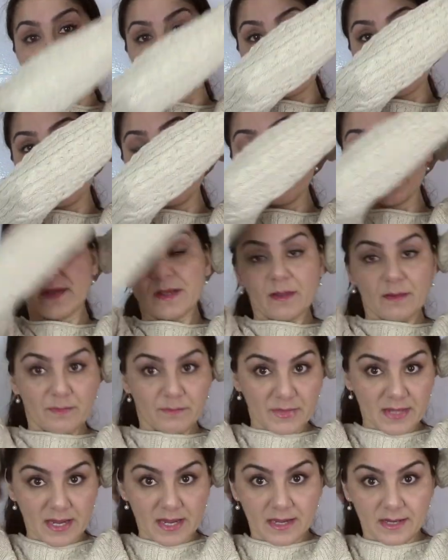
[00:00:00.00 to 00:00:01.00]
arm
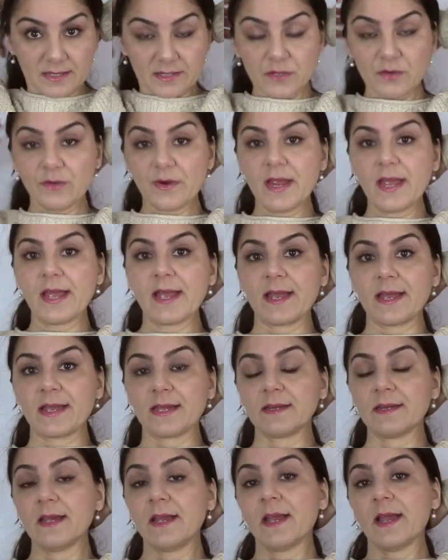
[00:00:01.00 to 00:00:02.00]
behind your
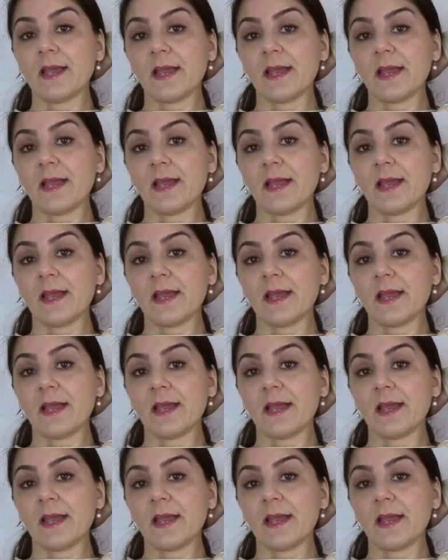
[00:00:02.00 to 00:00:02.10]
head,